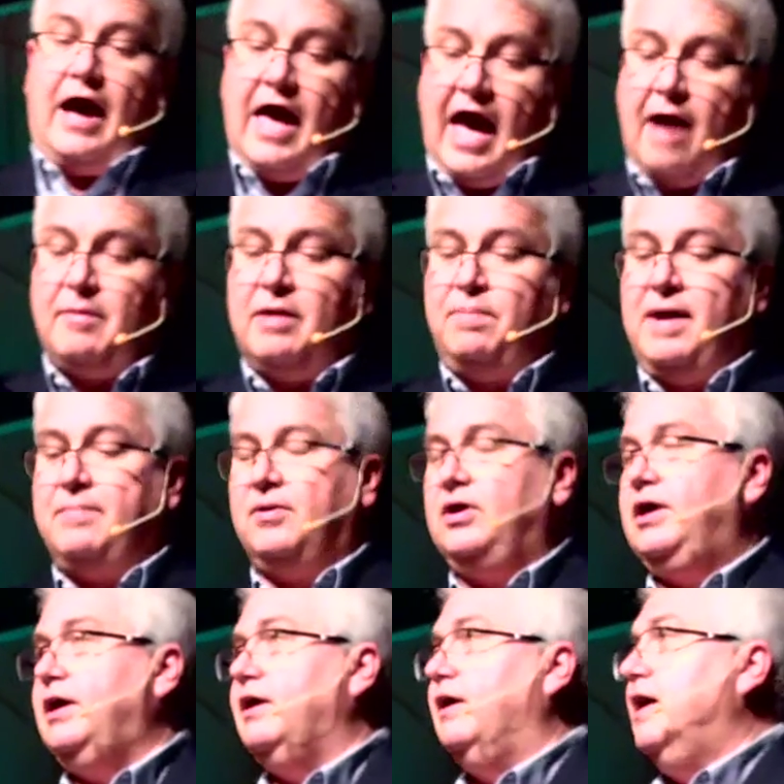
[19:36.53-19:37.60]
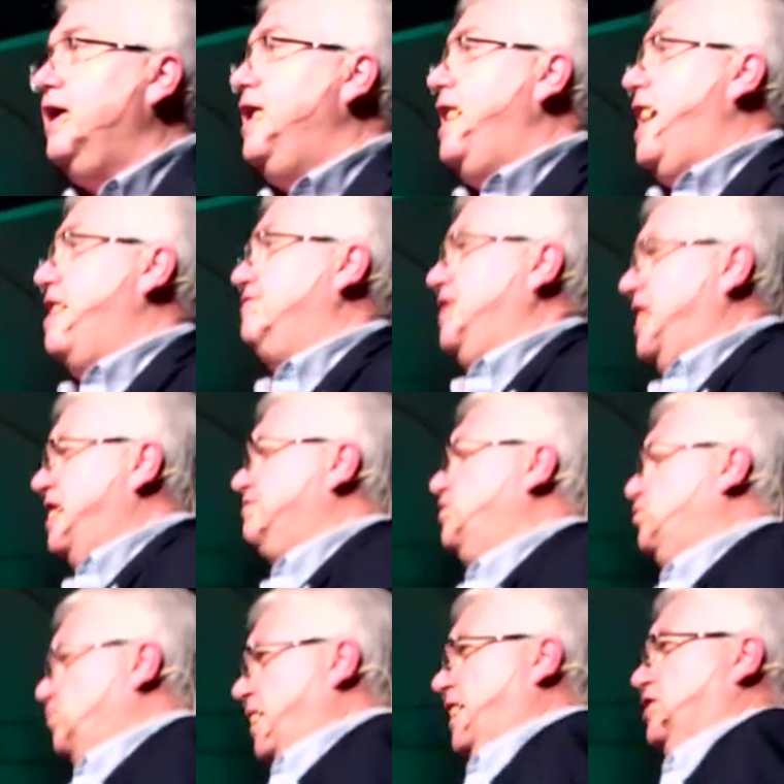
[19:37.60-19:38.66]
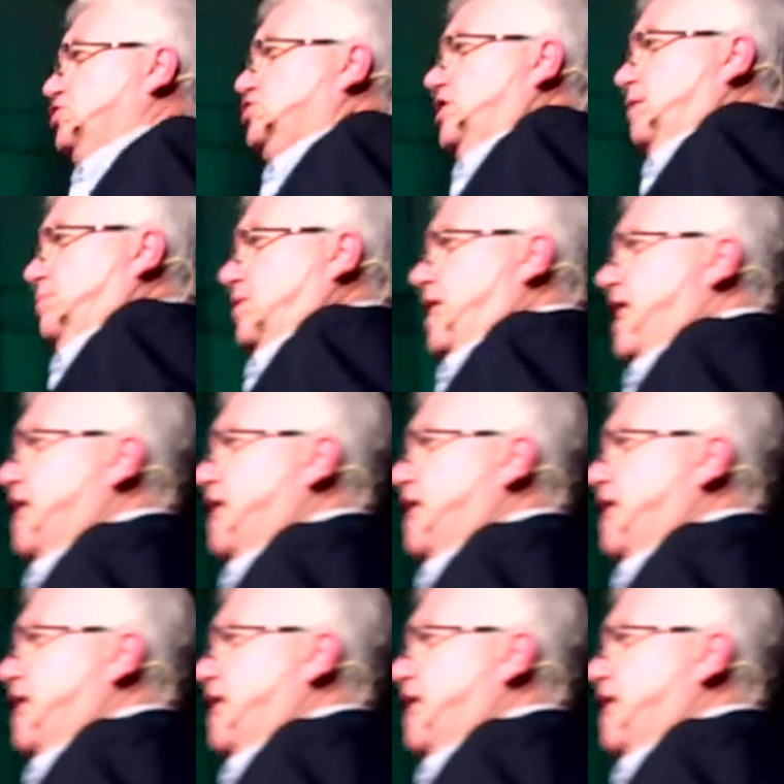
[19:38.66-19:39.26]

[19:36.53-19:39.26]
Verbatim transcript: how many people here have ever raised sheep or